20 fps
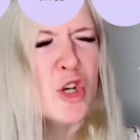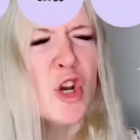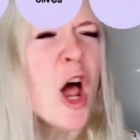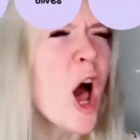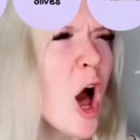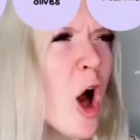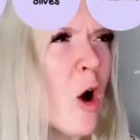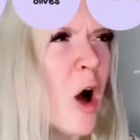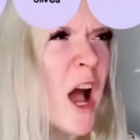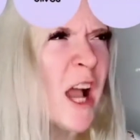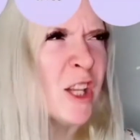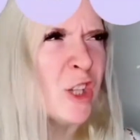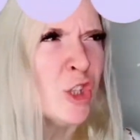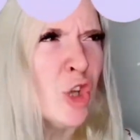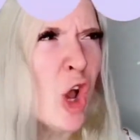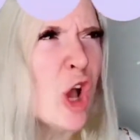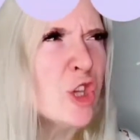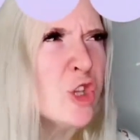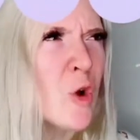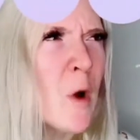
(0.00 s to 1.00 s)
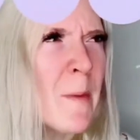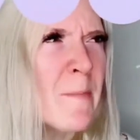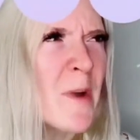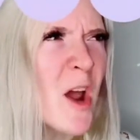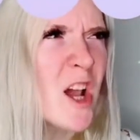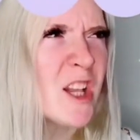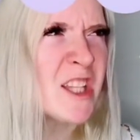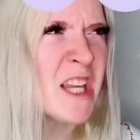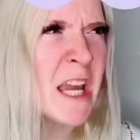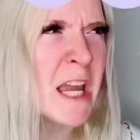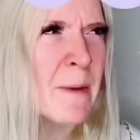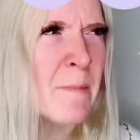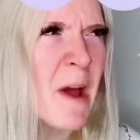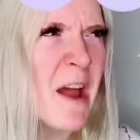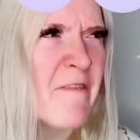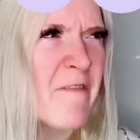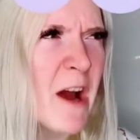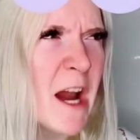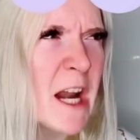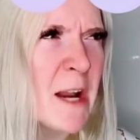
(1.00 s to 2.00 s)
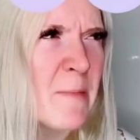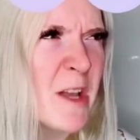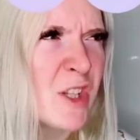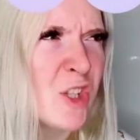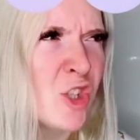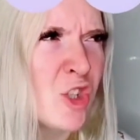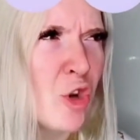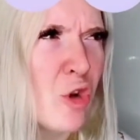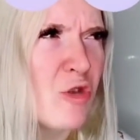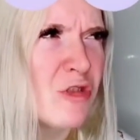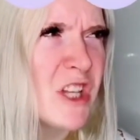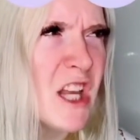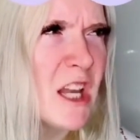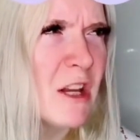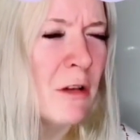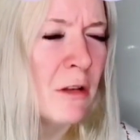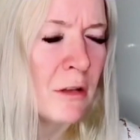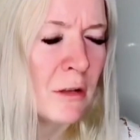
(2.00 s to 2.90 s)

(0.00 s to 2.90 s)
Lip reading: No, I told you I'm not taking my vitamins, Susan.